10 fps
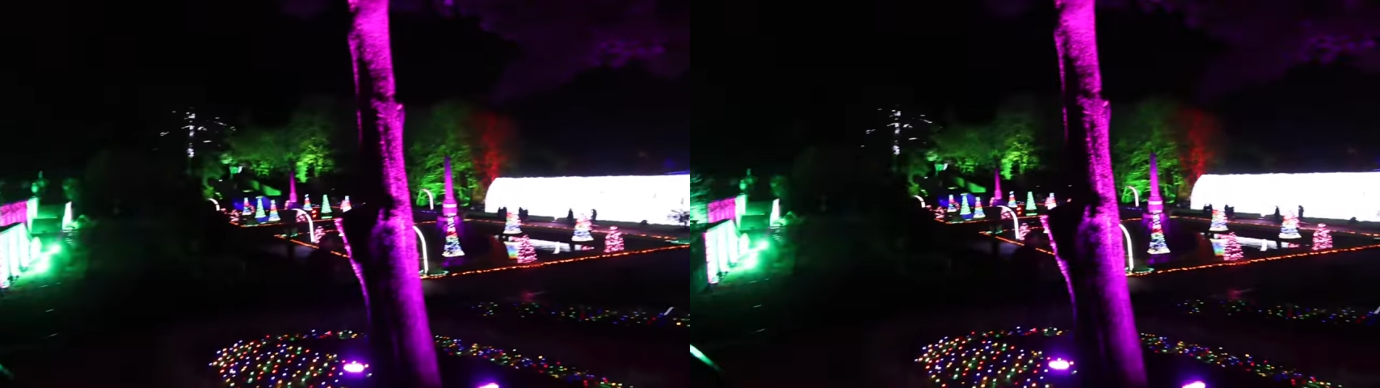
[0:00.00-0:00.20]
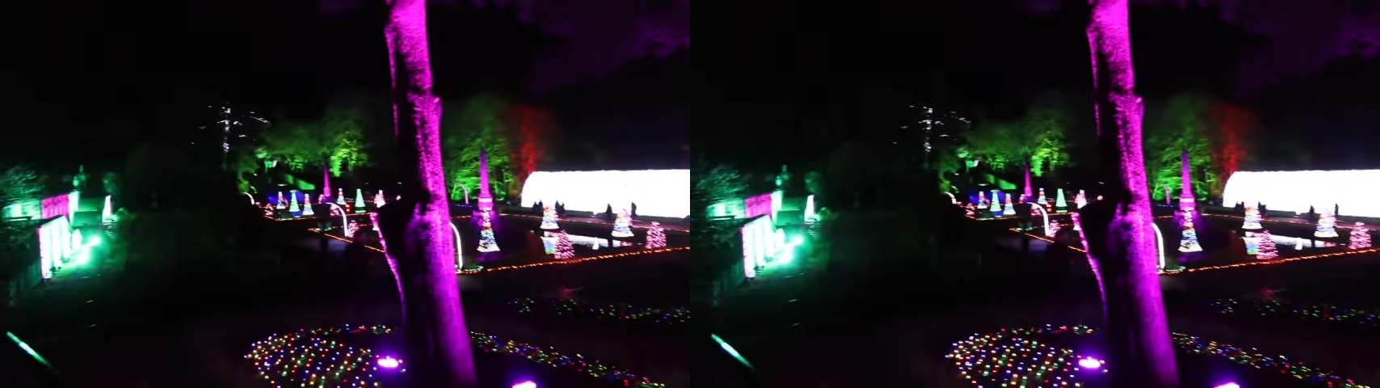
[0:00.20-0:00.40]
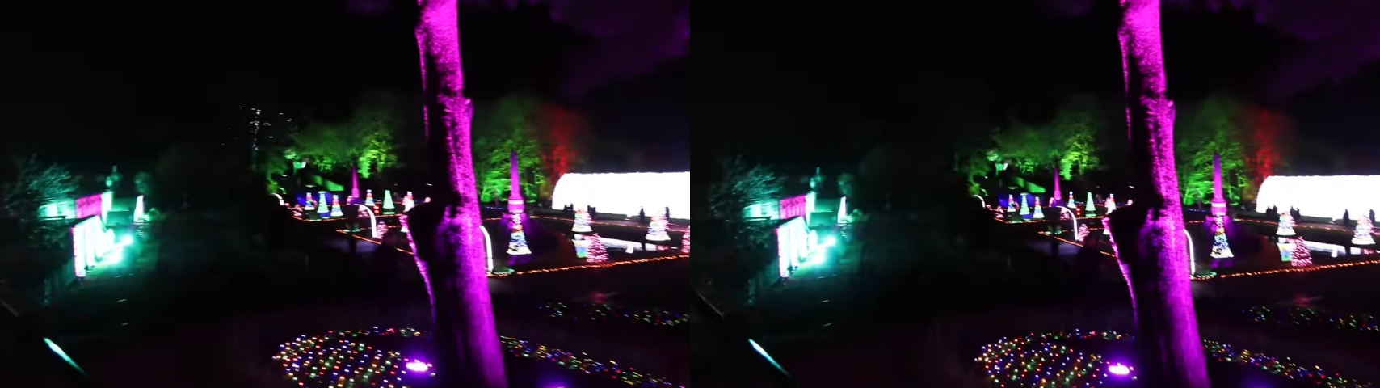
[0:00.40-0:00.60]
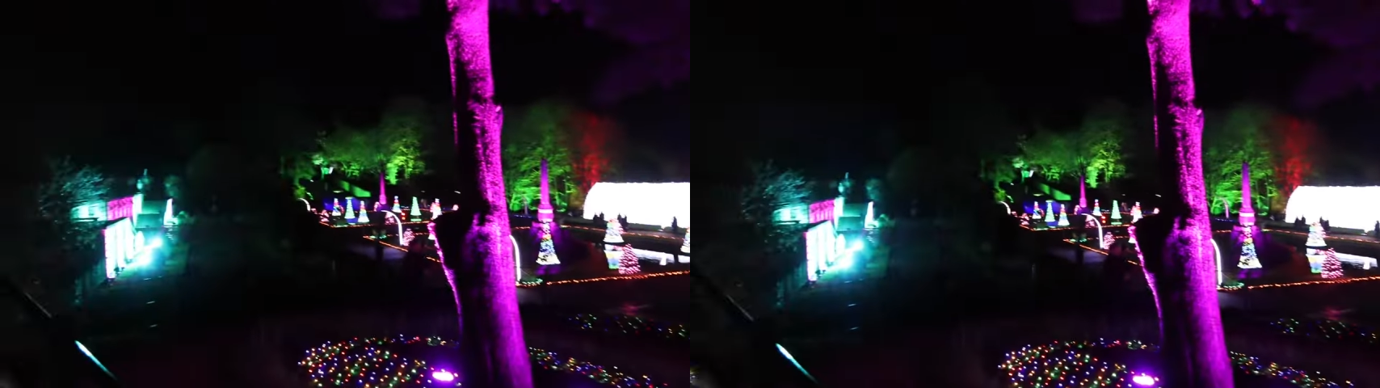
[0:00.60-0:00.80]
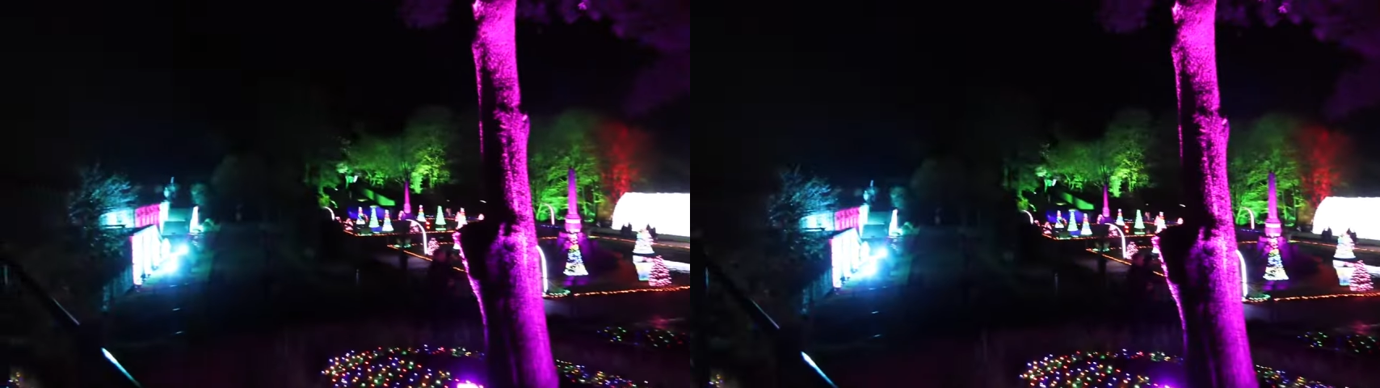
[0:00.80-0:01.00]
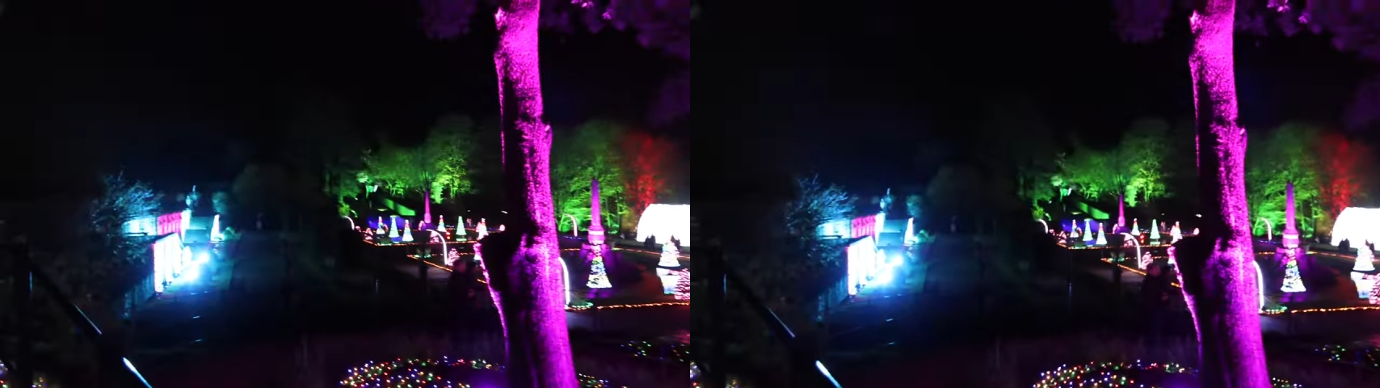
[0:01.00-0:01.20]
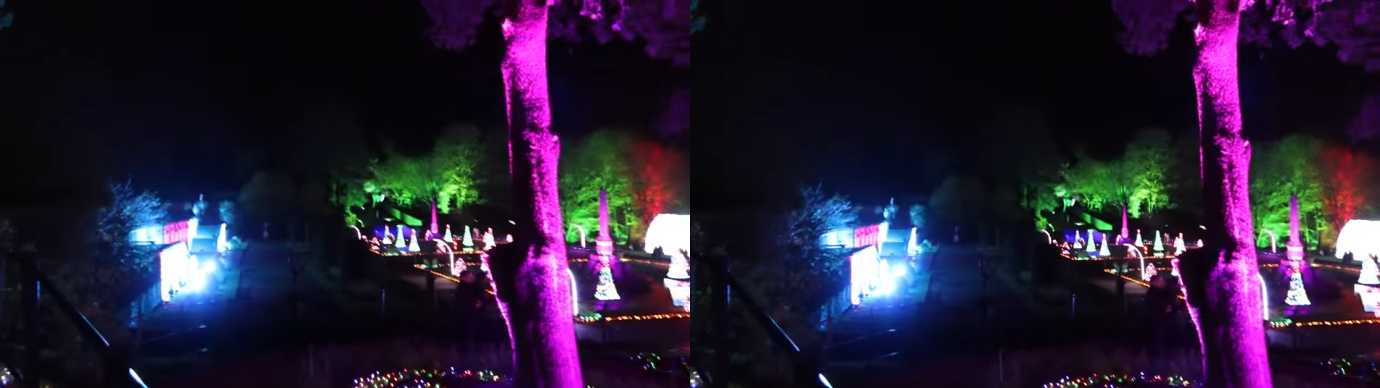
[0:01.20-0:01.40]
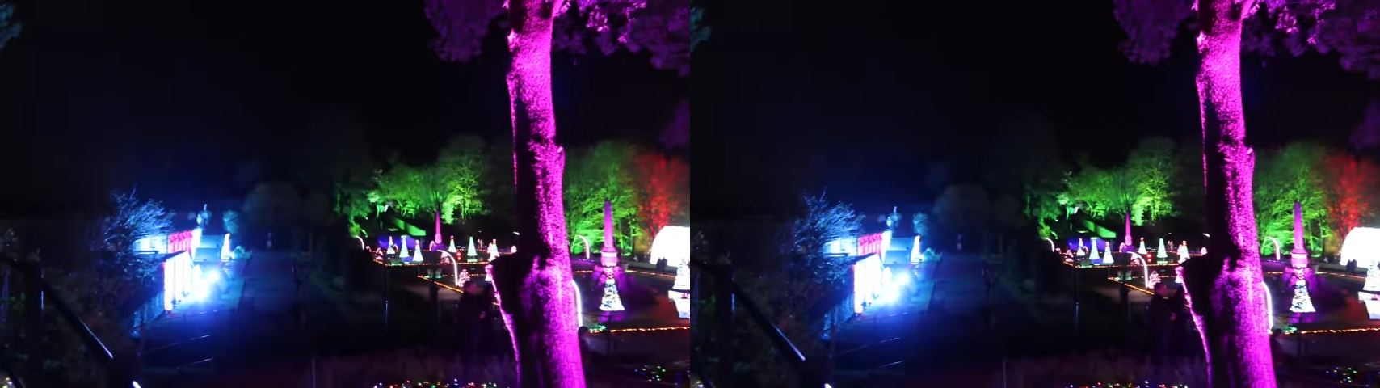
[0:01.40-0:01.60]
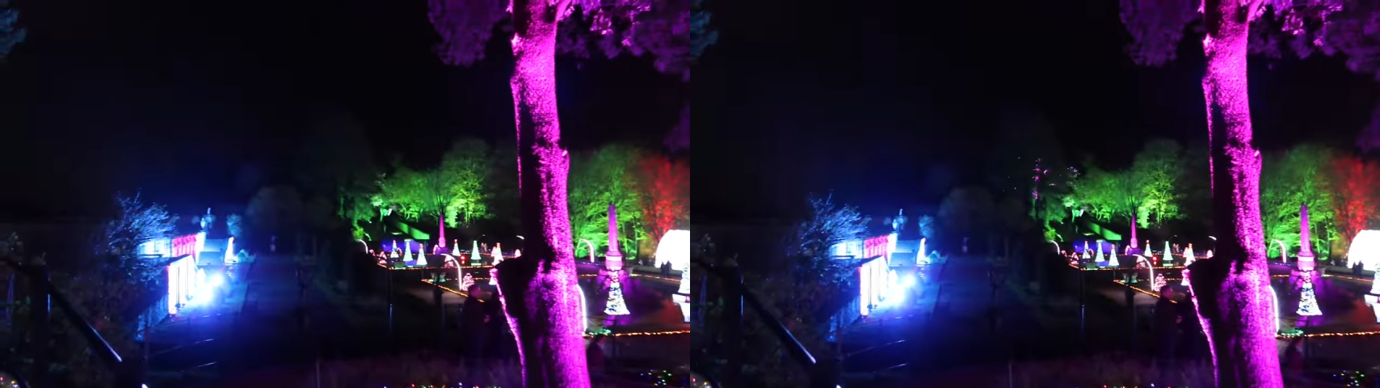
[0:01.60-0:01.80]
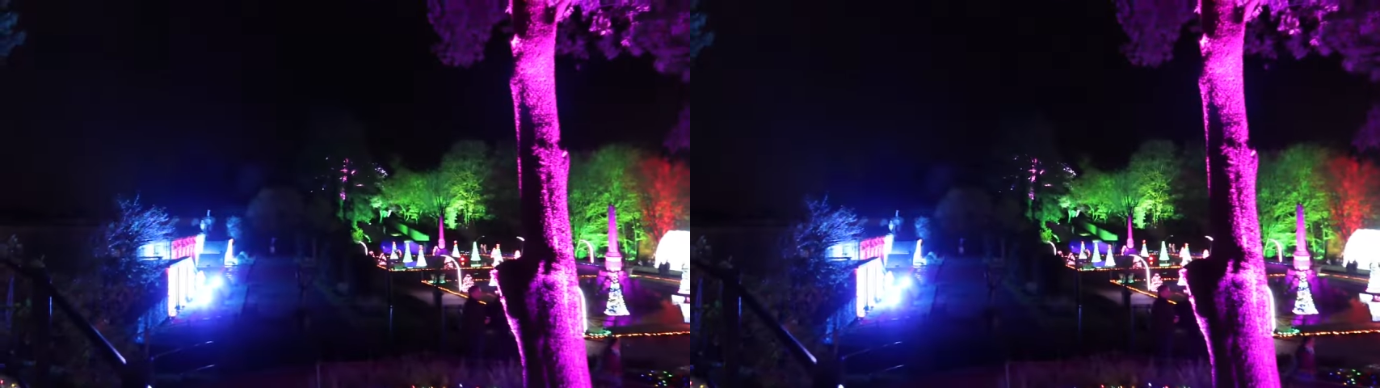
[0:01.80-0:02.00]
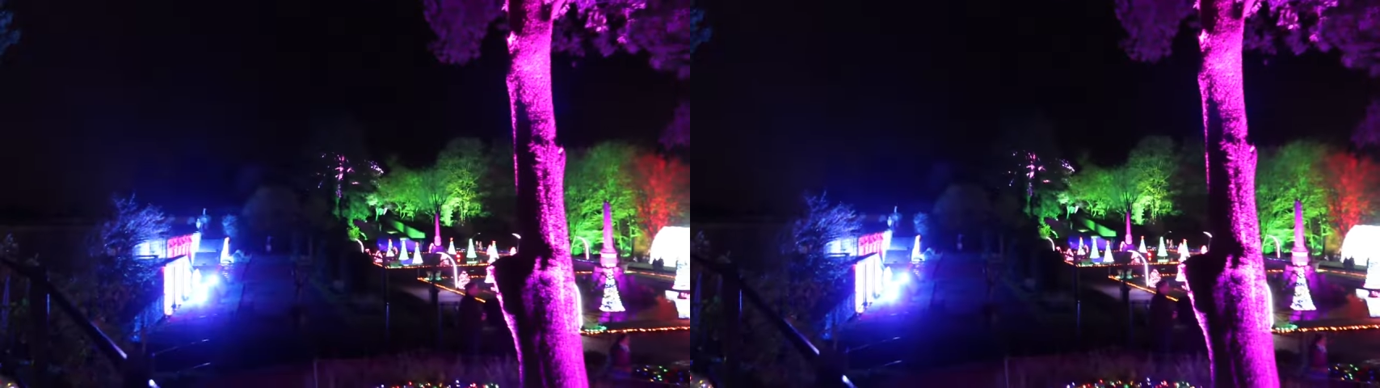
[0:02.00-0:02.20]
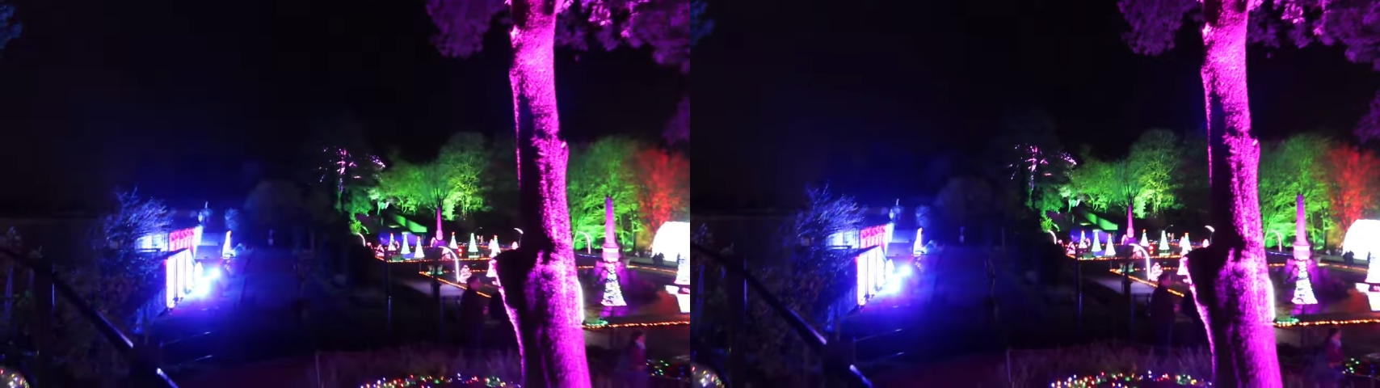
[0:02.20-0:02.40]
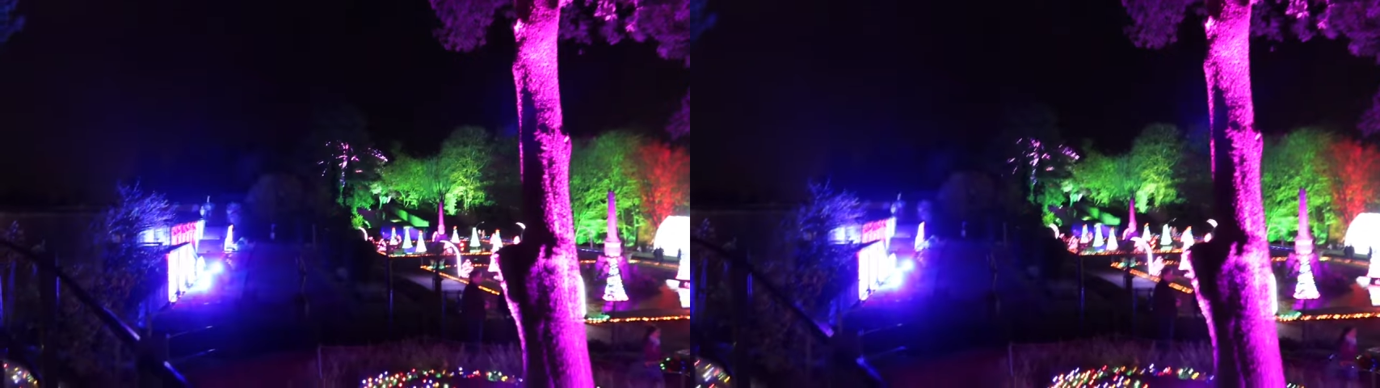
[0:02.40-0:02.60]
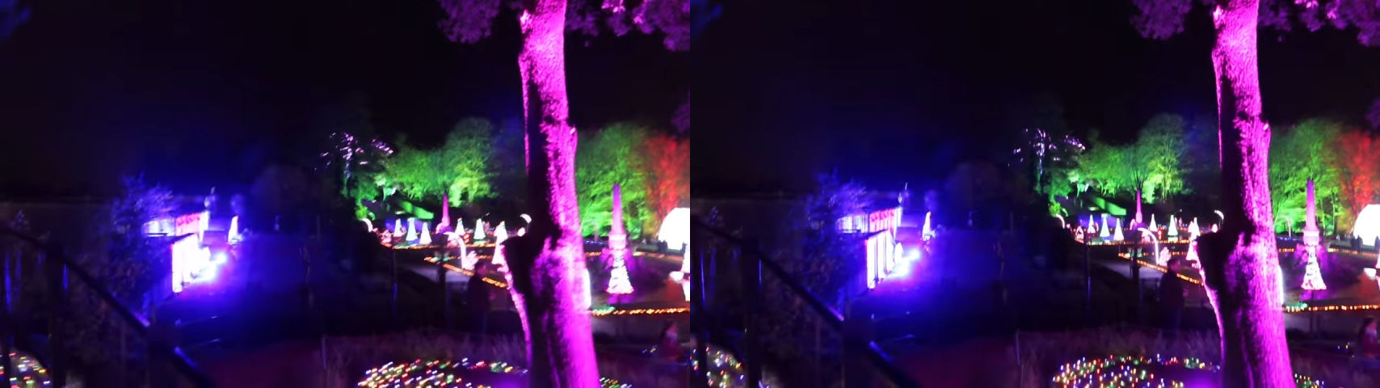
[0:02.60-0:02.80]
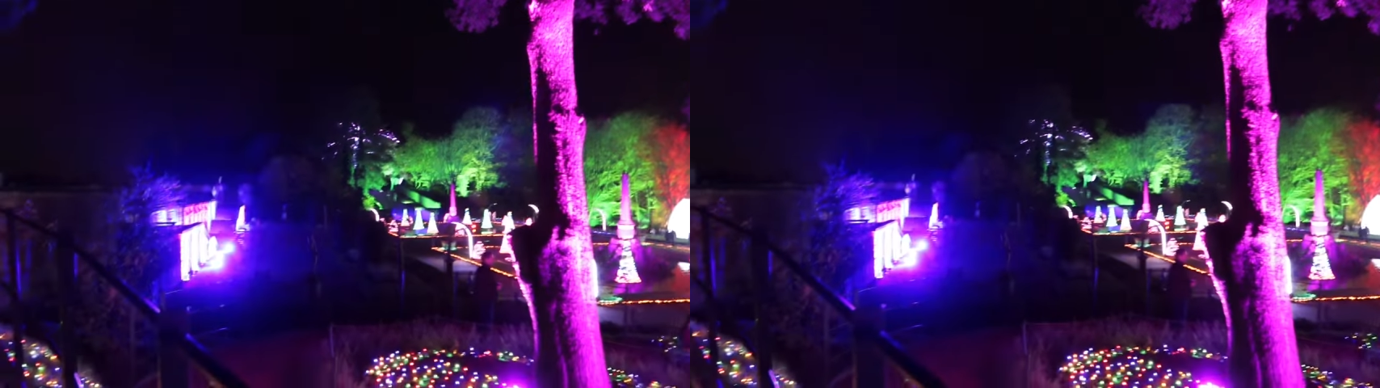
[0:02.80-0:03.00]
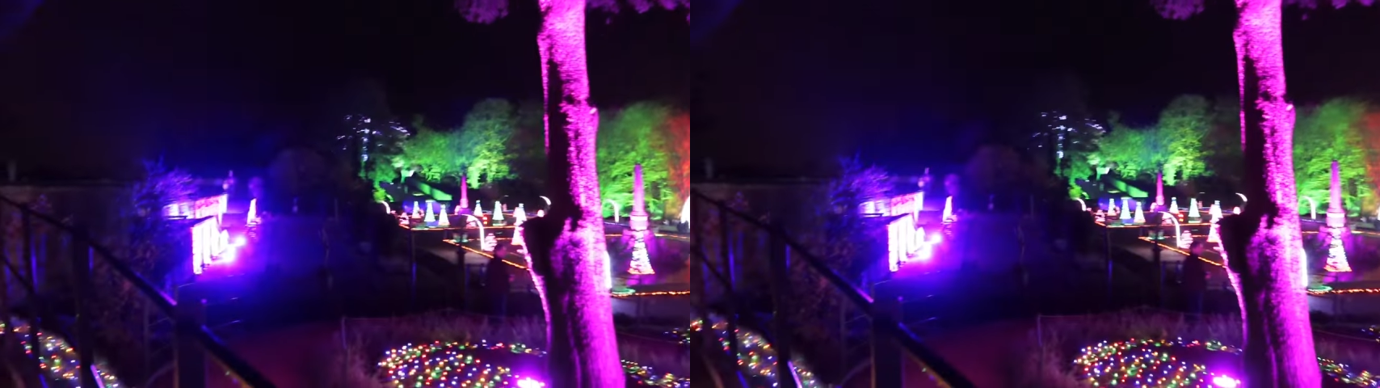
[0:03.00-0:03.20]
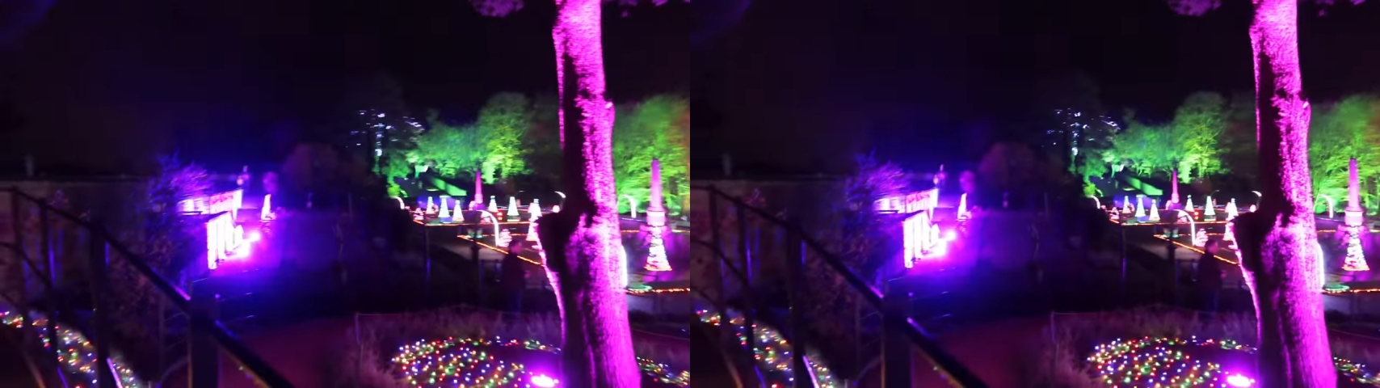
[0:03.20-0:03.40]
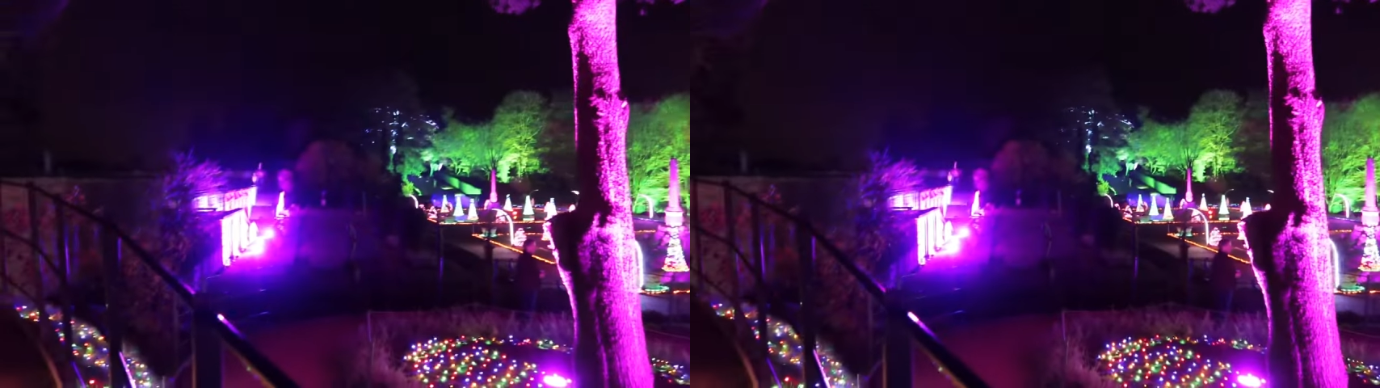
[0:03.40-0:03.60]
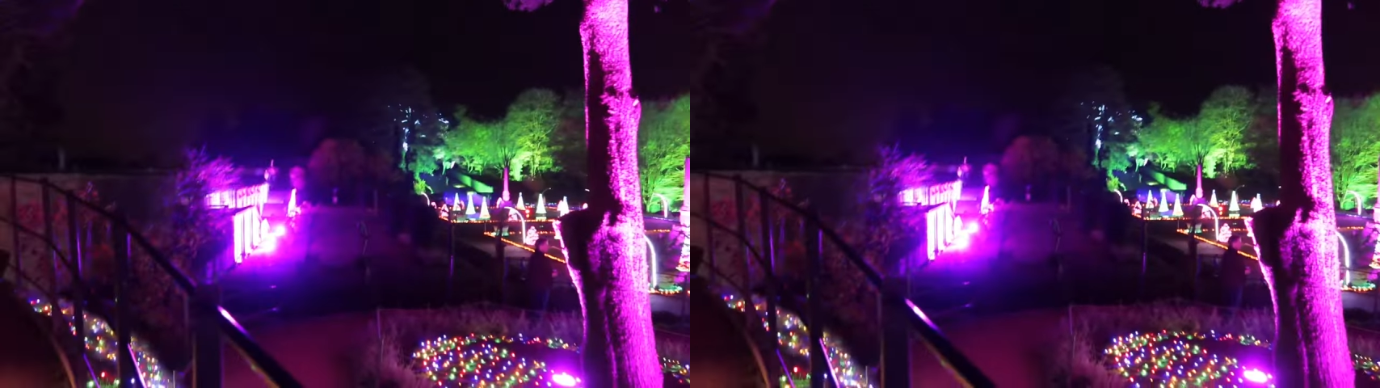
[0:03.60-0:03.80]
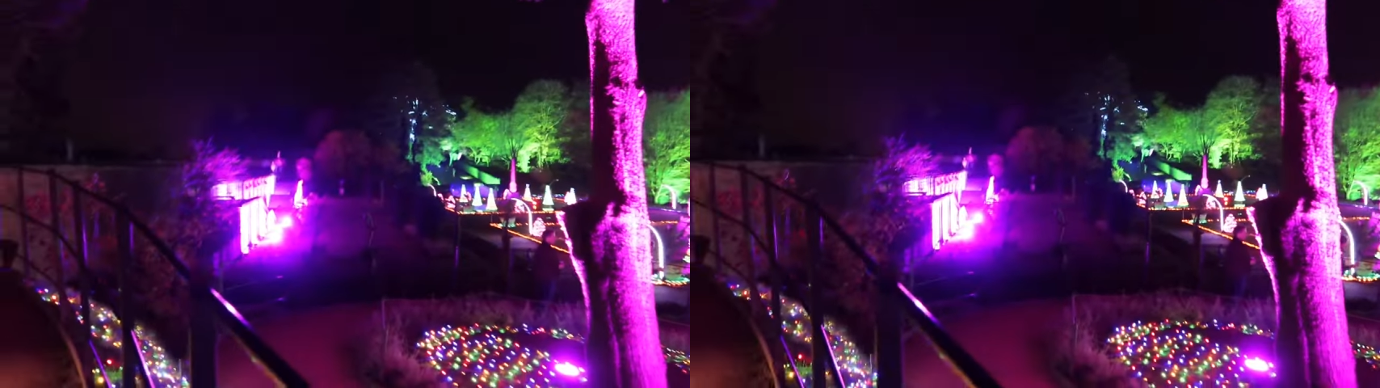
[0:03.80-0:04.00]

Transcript: [unreadable: no face in view]